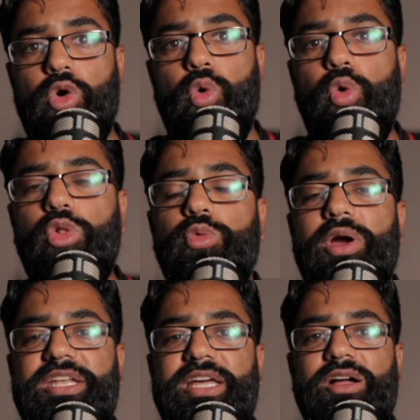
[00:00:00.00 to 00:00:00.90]
all the
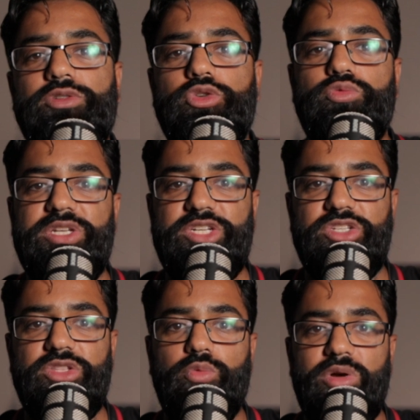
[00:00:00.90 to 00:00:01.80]
way down to which
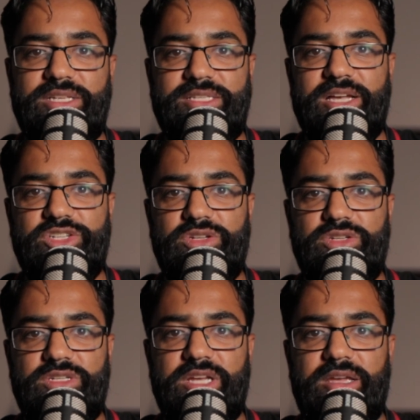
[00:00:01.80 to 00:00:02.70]
is the worst action
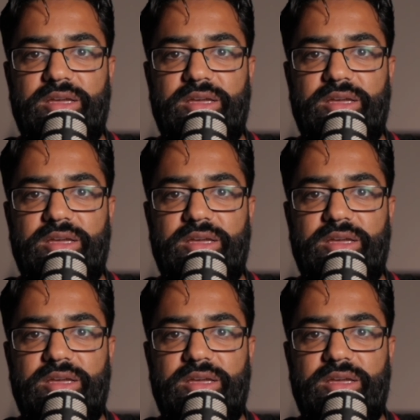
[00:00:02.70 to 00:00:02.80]
to take.